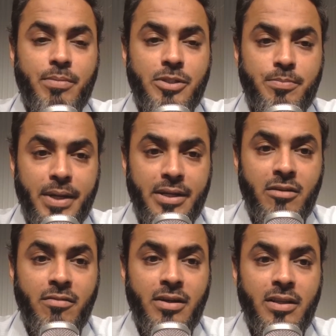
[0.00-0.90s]

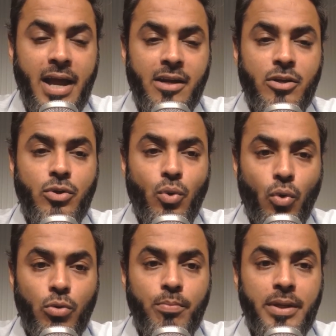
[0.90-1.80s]
perspective, and that
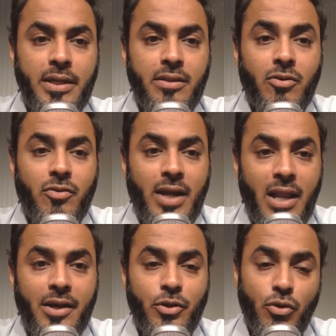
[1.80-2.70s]
told me the
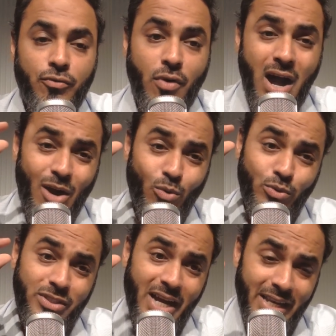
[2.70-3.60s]
reality of
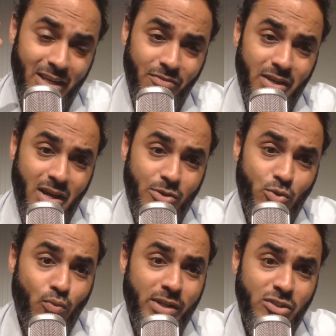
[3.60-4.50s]
how tiny we are.
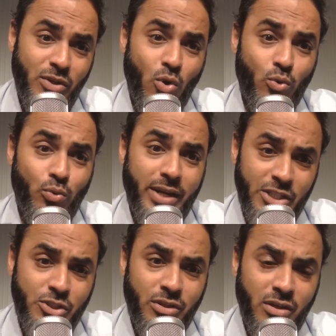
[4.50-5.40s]
So once we go to
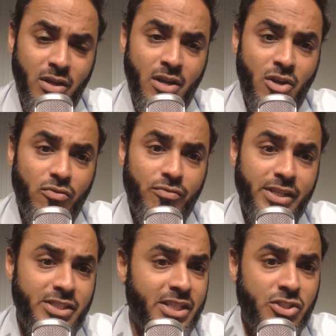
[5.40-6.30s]
nature,
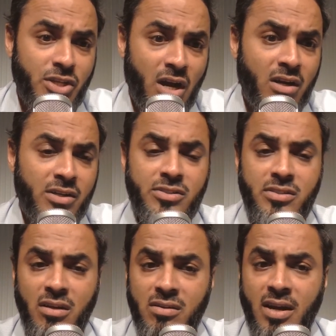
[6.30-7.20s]
we see stars,
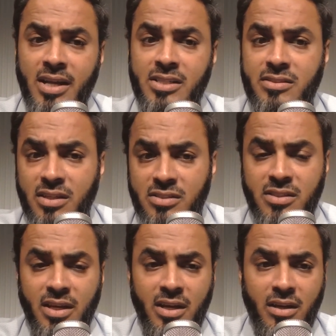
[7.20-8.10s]
sunrise,
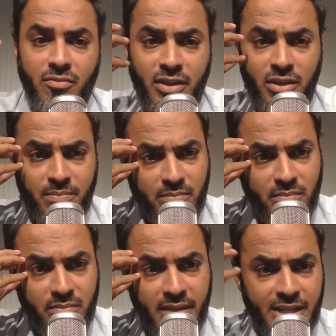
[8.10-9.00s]
sunset, and we
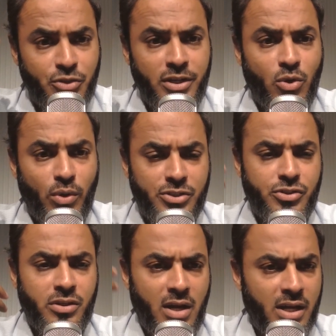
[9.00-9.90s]
naturally
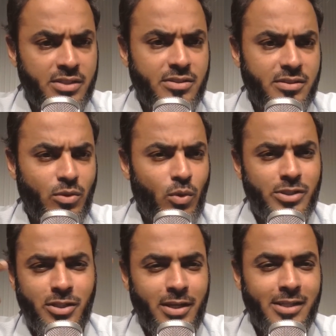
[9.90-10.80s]
question us,
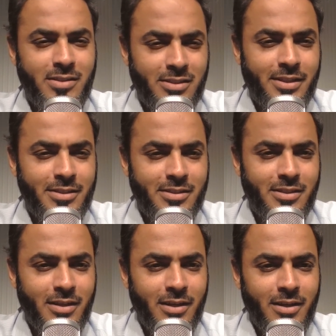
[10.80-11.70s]
question existence,
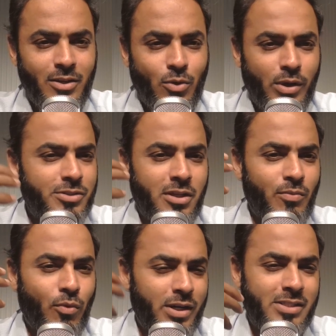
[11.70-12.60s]

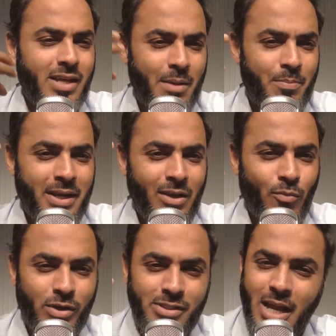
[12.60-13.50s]
question what is happening
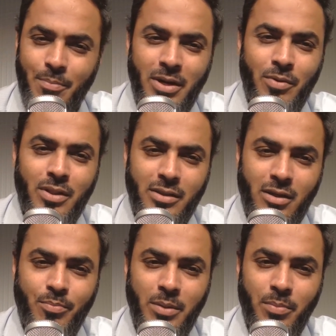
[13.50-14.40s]
with
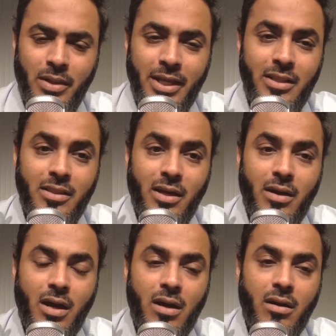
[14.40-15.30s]
other people. Like
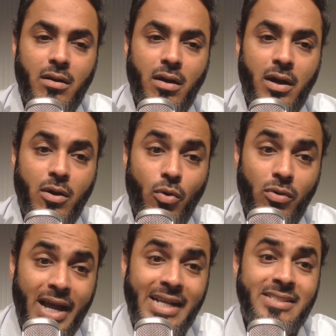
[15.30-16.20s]
our
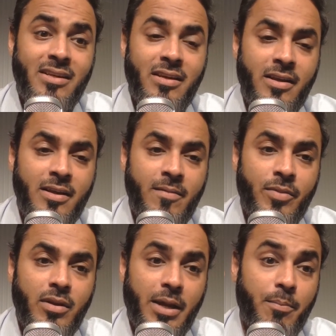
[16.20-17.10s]
horizon
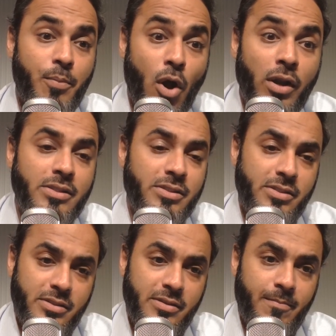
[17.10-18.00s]
like
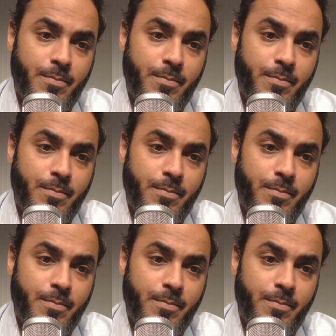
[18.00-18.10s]
broadens.